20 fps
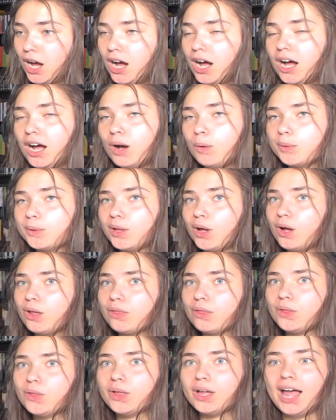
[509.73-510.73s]
oh, with
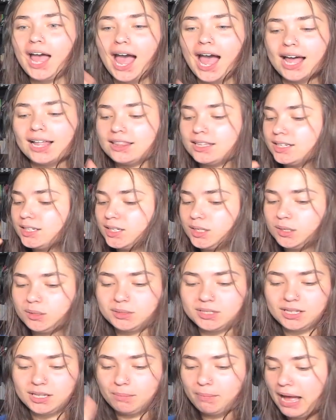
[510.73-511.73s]
all the
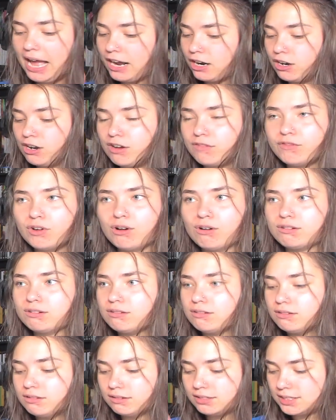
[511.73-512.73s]
ad-libs and the background
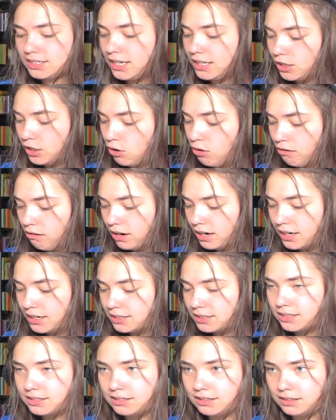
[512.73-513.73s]
vocals and the
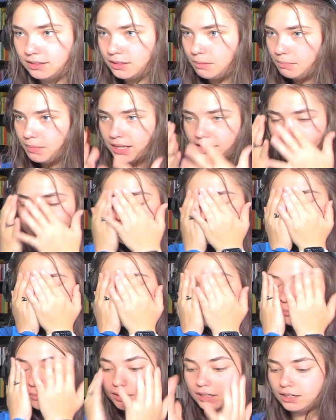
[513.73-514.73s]
chorus, the melody,
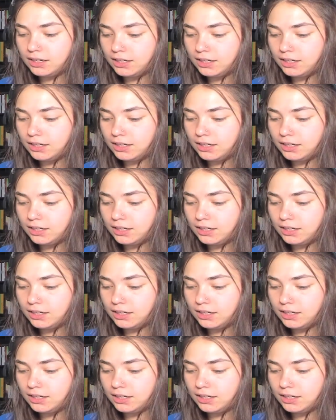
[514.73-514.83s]
oh my